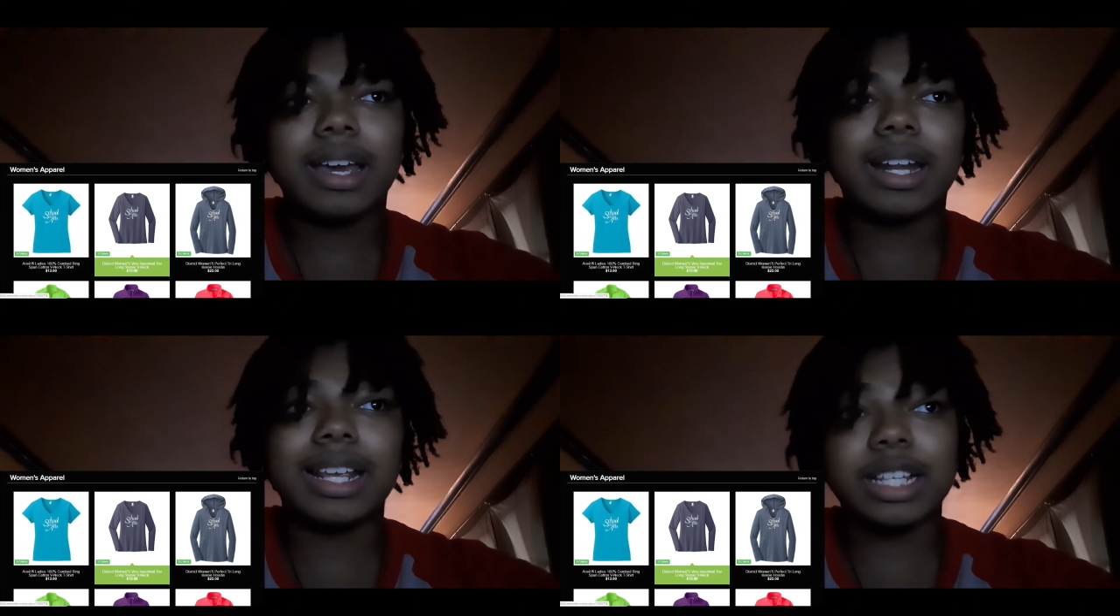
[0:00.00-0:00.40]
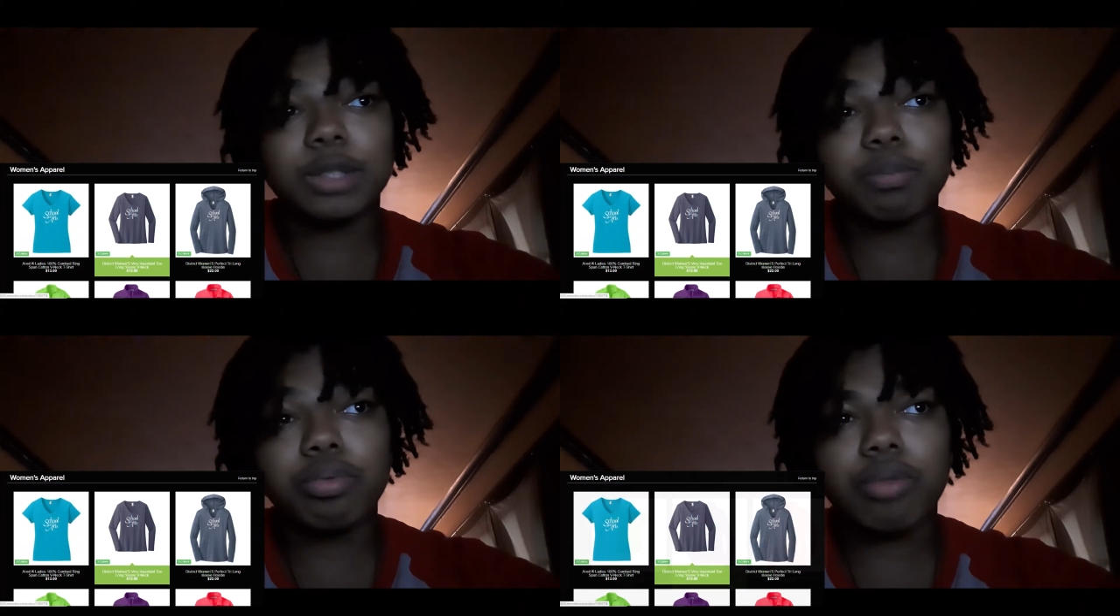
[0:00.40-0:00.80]
and
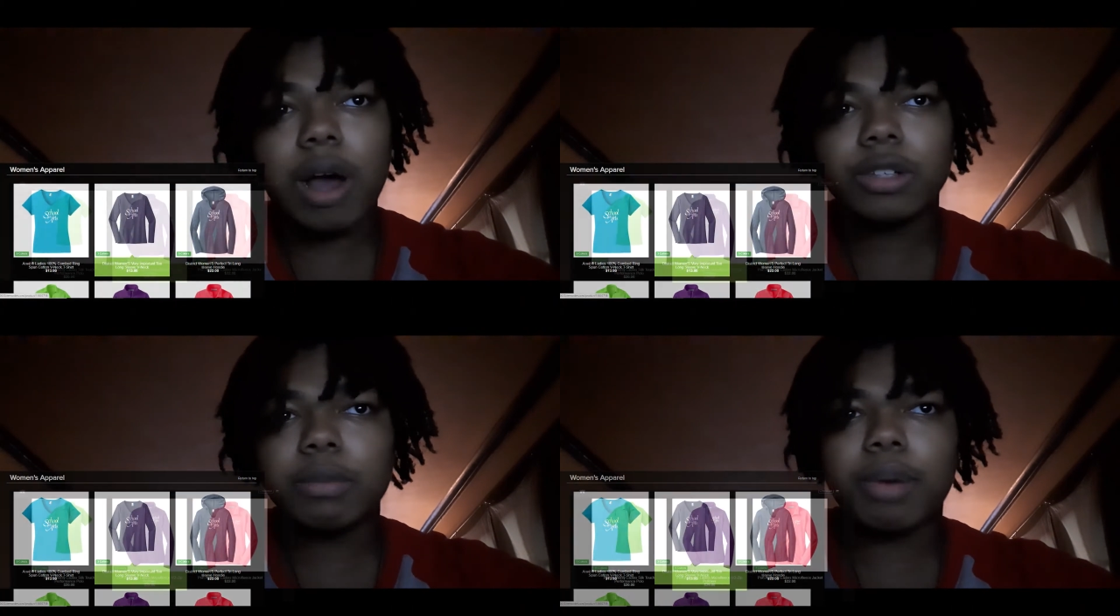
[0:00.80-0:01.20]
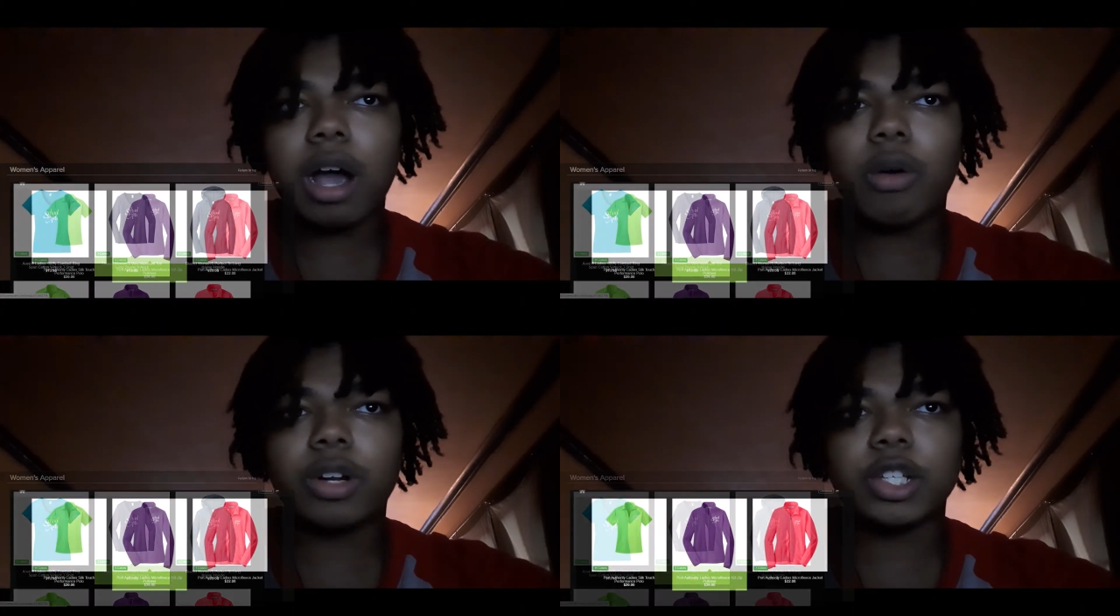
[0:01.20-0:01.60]
is proudly
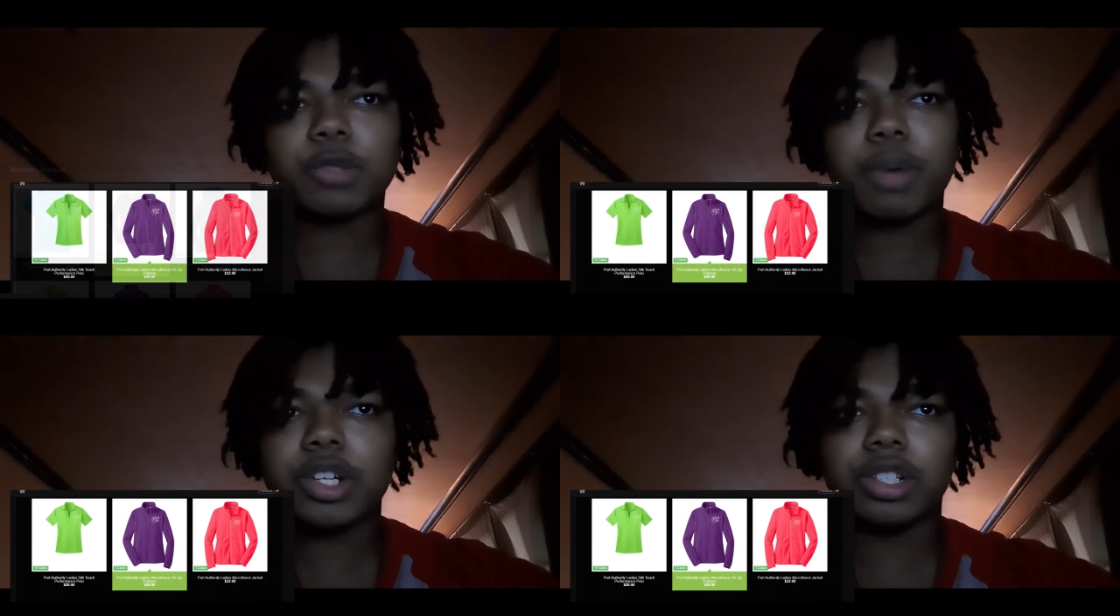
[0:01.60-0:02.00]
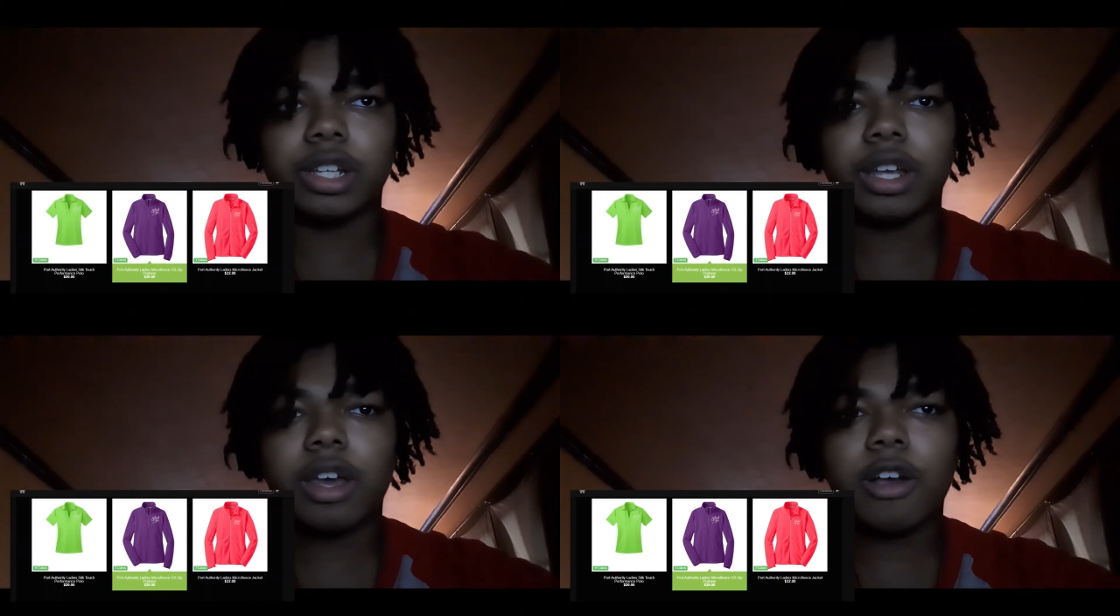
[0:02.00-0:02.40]
powered
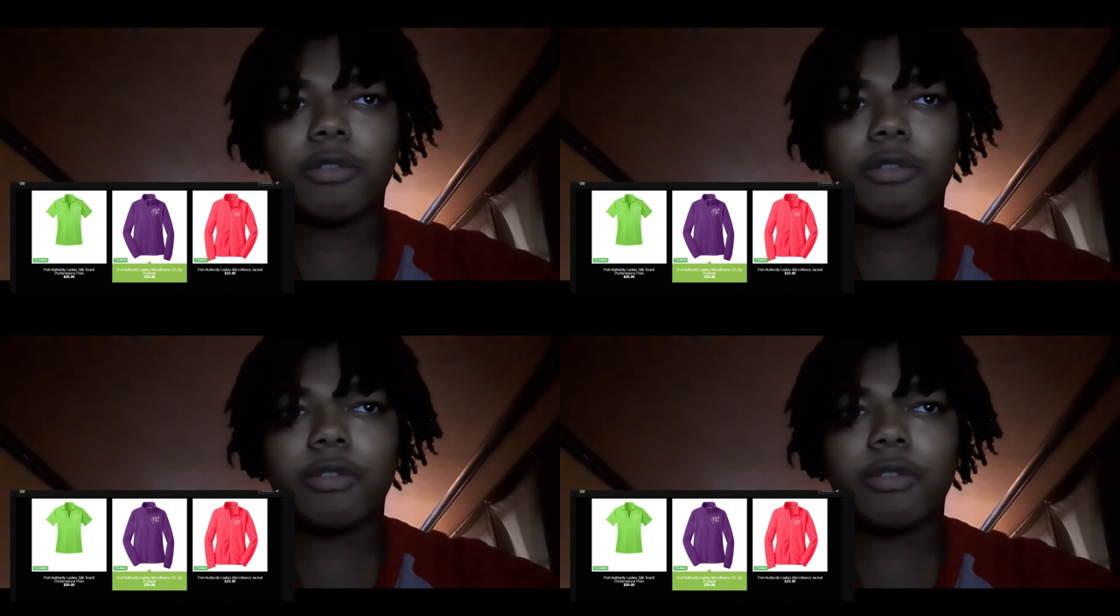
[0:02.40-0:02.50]
especially